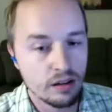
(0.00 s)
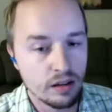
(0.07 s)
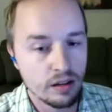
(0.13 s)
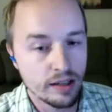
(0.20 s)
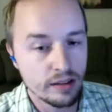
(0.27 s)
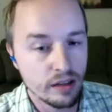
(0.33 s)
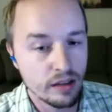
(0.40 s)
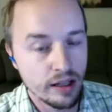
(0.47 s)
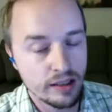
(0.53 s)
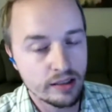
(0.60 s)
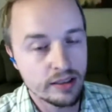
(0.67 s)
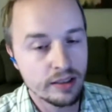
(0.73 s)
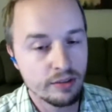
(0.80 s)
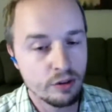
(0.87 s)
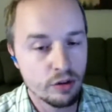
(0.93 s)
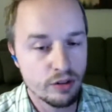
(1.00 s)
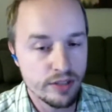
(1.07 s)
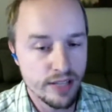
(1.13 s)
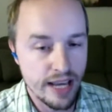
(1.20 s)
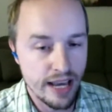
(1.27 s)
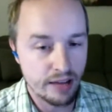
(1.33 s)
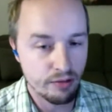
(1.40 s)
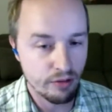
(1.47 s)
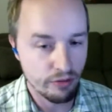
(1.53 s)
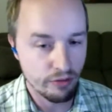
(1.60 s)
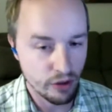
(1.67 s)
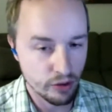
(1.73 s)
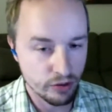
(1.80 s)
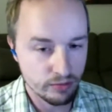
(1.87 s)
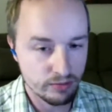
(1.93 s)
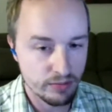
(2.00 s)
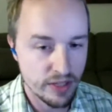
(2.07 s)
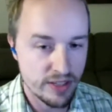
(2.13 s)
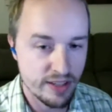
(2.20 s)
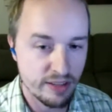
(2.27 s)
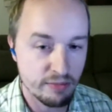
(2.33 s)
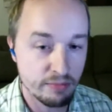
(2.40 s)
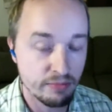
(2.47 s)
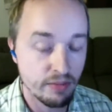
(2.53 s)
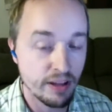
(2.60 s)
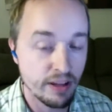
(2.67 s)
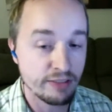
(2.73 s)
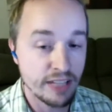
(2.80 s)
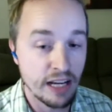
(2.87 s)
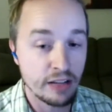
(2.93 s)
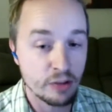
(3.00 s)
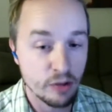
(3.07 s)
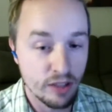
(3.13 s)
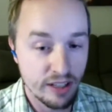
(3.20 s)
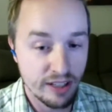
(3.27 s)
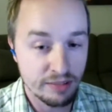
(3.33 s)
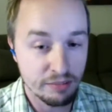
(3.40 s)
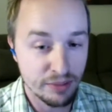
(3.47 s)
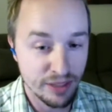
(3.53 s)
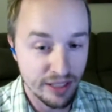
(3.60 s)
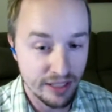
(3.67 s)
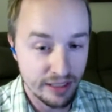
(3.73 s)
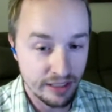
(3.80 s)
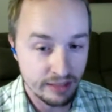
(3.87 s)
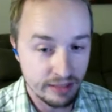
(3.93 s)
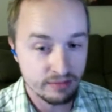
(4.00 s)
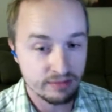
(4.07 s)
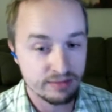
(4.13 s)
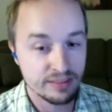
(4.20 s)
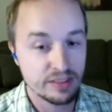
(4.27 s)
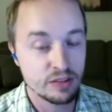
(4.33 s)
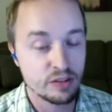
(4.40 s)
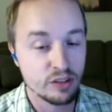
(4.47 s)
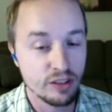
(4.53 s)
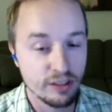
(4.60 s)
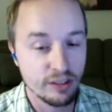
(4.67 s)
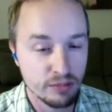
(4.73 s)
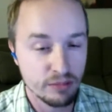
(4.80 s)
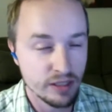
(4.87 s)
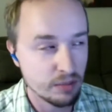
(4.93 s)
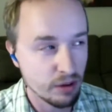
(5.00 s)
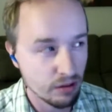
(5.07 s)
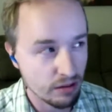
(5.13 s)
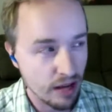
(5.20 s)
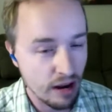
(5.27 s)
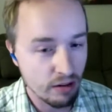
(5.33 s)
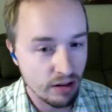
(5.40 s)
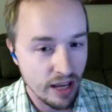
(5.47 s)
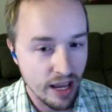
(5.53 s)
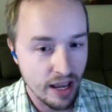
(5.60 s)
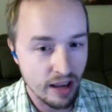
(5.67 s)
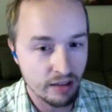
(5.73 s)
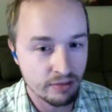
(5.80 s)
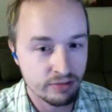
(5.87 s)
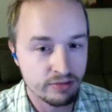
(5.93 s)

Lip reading: I can give you a dad review because I've downloaded it and played it. So about an hour and a half.